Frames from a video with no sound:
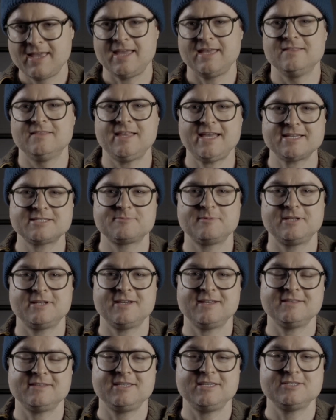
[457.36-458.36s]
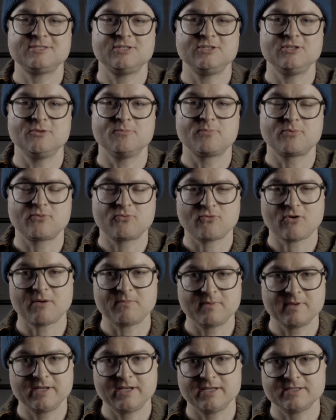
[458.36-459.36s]
And last but not least, and you're
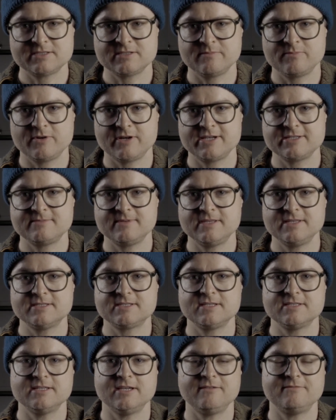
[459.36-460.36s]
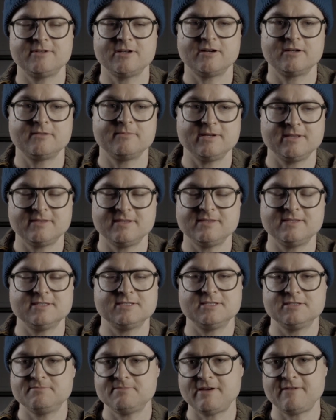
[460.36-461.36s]
probably not surprised by this because I've talked about that
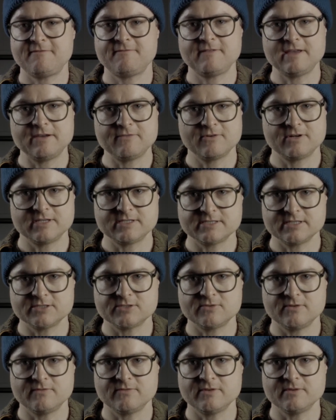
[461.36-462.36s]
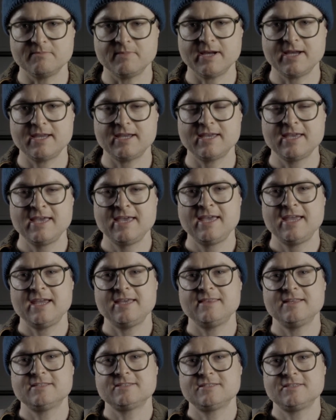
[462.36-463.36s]
this is my favorite accessory for the bike,
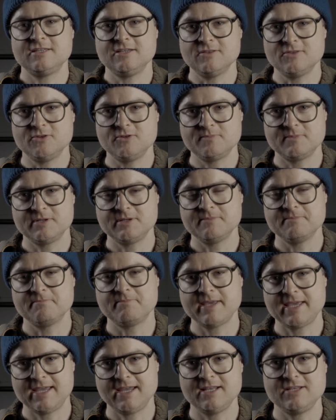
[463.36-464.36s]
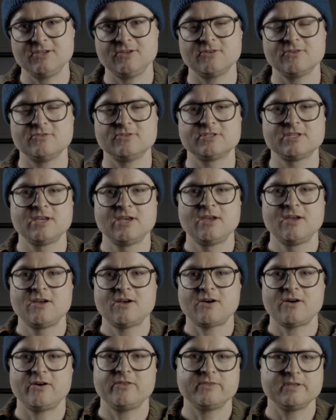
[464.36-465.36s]
and that's the aluminum panniers
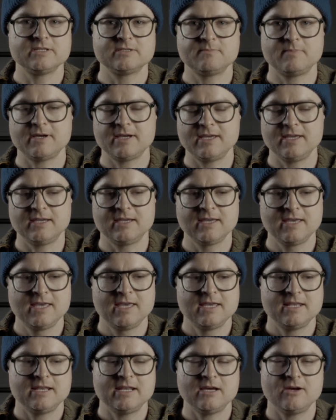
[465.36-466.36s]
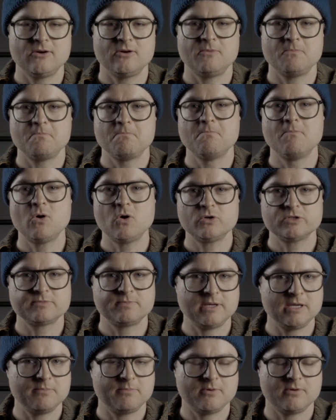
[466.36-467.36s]
on this bike. Now, most
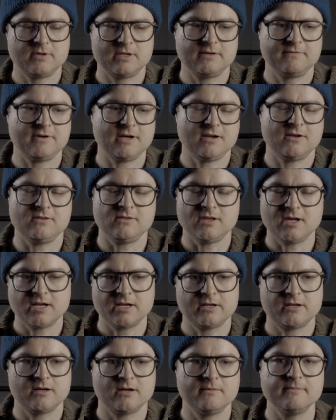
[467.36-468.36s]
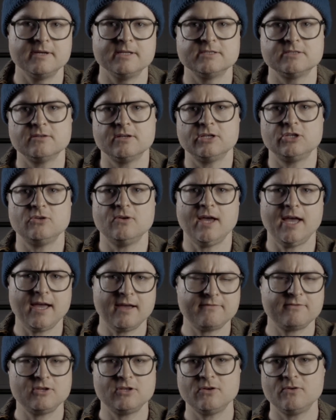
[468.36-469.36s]
people, and I've gotten a lot of comments, like you
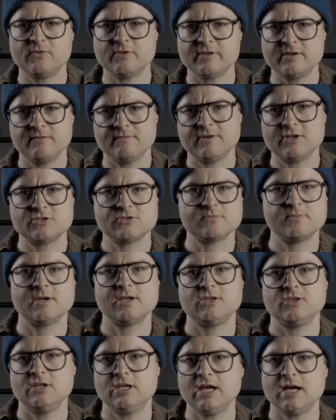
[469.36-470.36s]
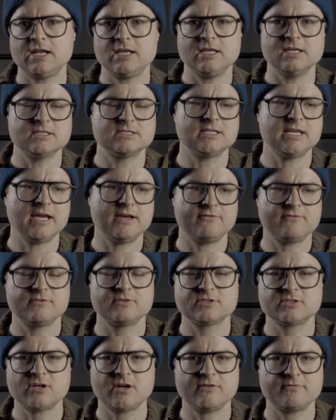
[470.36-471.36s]
know, with an adventure bike, you got to get
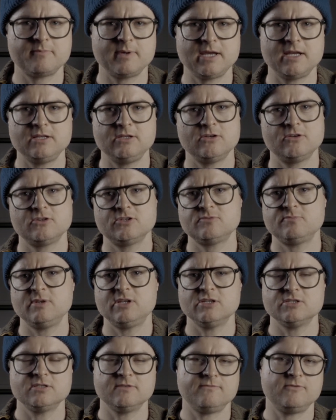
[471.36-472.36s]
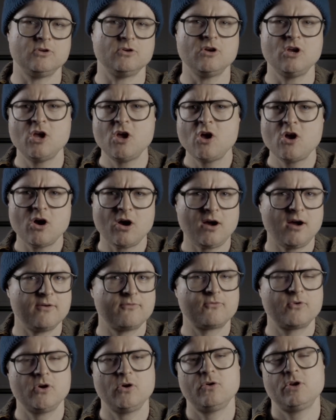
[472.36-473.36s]
soft panniers because if you're
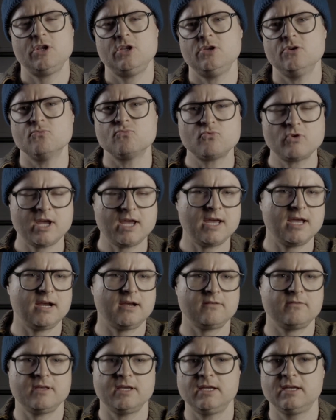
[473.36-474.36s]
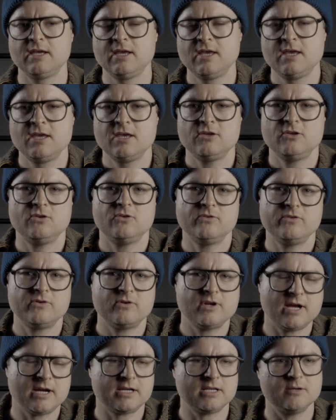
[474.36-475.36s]
off-road and you wreck, like, you know, they're
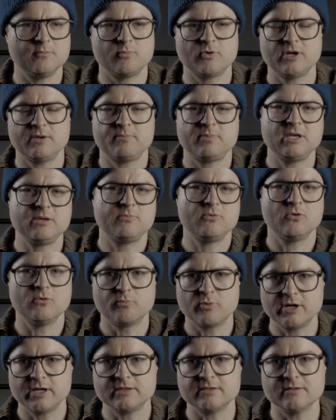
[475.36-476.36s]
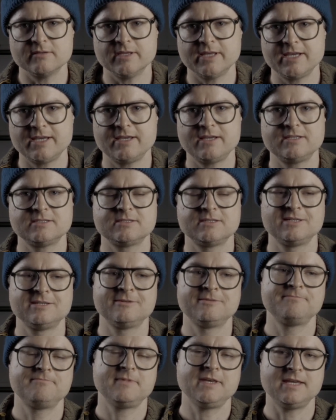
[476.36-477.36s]
not going to break, people will break their legs.
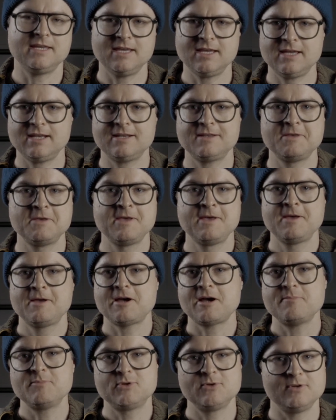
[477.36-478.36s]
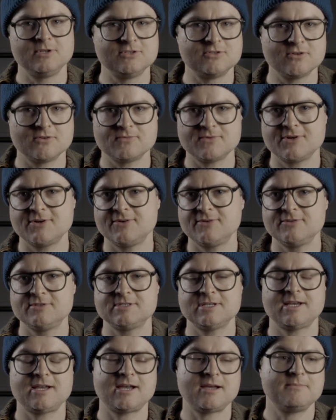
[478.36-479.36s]
Again, I'm doing dirt
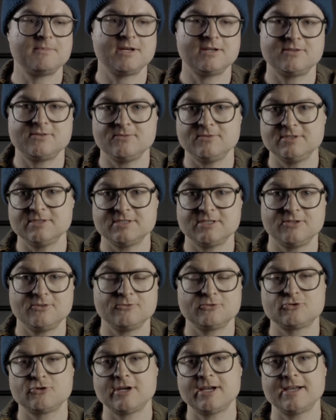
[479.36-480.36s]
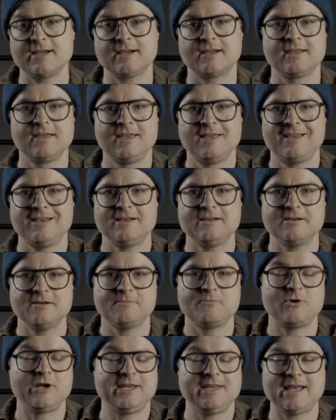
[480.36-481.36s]
roads. I'm not doing single track.
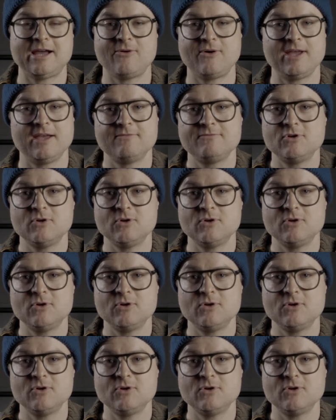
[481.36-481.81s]
Right now I have